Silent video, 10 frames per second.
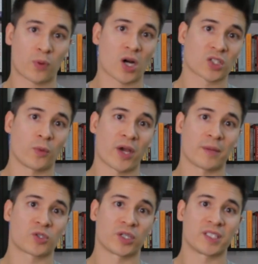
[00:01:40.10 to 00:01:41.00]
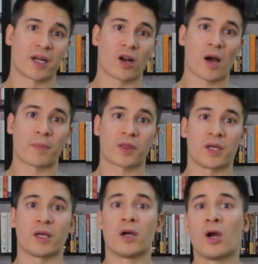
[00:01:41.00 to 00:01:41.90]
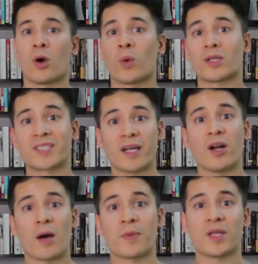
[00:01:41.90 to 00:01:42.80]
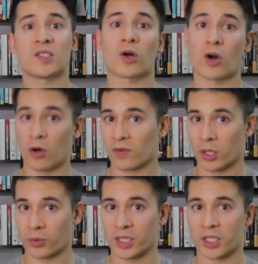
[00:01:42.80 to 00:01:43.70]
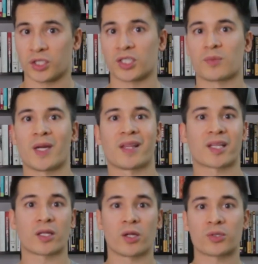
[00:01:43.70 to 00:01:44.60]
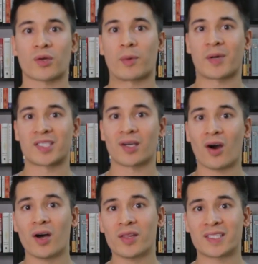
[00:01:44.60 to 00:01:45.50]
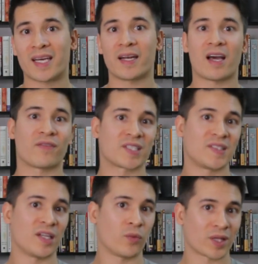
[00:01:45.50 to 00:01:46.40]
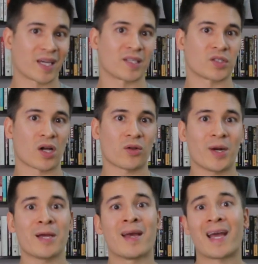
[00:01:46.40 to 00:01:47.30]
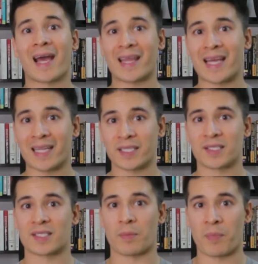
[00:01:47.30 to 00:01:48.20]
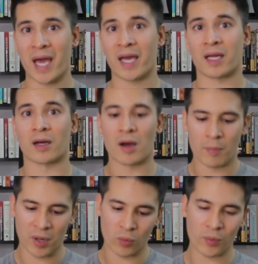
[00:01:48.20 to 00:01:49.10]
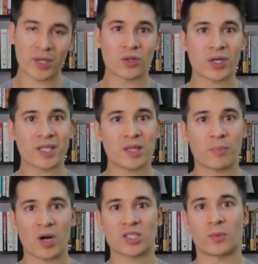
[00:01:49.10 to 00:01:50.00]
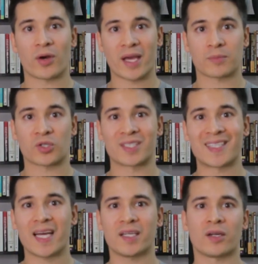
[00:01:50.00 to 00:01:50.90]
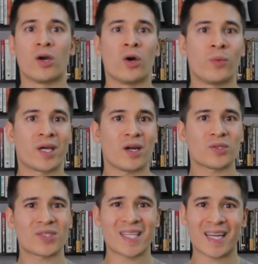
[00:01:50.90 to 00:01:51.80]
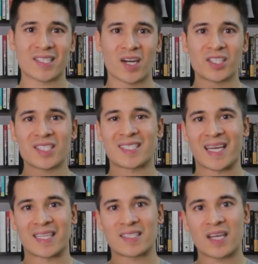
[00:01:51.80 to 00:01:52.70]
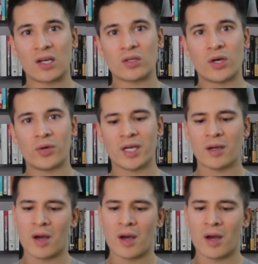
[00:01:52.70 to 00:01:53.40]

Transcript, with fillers: proximal hamstring tendinopathy? Well, tendinopathies are overload conditions, meaning that the loads that we're placing on the tendon have exceeded what they can tolerate, and that leads to pain. But when we look at the proximal hamstring tendon, we can also see that it's not just tensile loading,